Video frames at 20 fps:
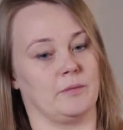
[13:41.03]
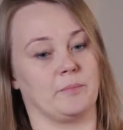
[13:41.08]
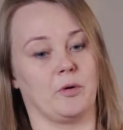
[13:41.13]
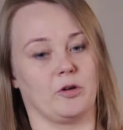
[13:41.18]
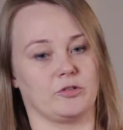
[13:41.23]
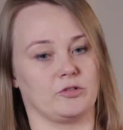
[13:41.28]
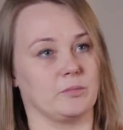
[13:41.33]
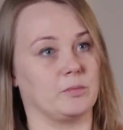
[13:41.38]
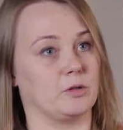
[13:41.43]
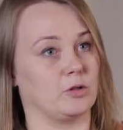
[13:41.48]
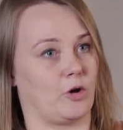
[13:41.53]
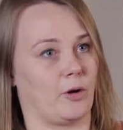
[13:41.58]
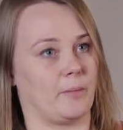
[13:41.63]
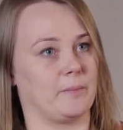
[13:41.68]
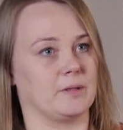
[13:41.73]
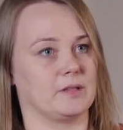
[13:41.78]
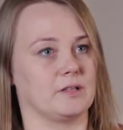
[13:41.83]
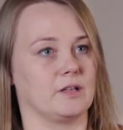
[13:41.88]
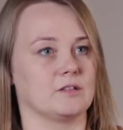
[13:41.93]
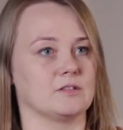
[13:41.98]
possible
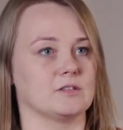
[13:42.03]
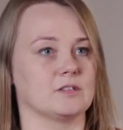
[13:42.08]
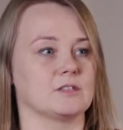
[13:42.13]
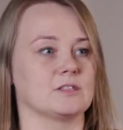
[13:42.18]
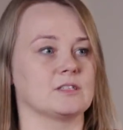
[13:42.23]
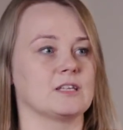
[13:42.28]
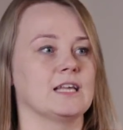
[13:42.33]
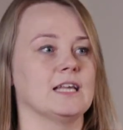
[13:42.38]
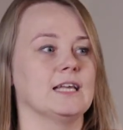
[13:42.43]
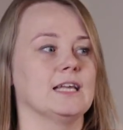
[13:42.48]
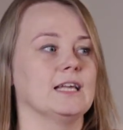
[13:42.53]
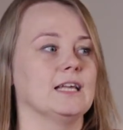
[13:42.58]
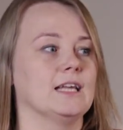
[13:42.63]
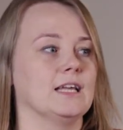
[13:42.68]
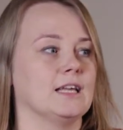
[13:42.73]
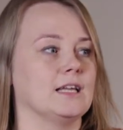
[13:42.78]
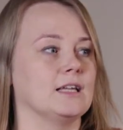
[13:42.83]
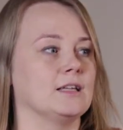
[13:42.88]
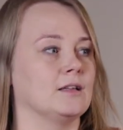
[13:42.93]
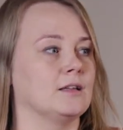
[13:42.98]
competences.
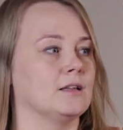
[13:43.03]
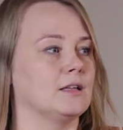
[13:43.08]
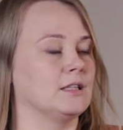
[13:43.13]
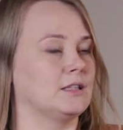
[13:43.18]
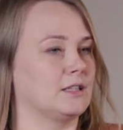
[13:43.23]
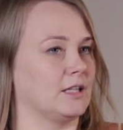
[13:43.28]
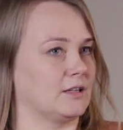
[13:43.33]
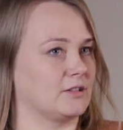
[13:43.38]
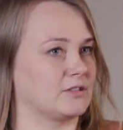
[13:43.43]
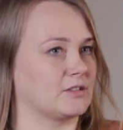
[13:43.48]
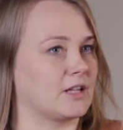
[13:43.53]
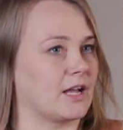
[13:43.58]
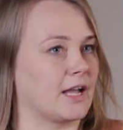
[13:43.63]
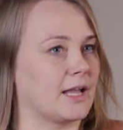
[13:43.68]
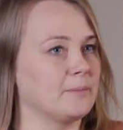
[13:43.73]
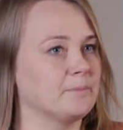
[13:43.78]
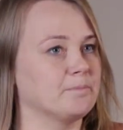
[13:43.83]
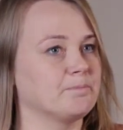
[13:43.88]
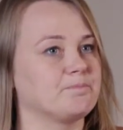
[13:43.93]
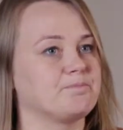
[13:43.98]
It takes
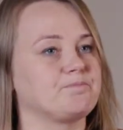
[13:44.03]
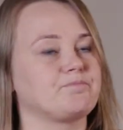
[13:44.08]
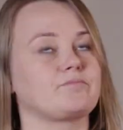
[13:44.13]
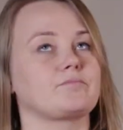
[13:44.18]
time.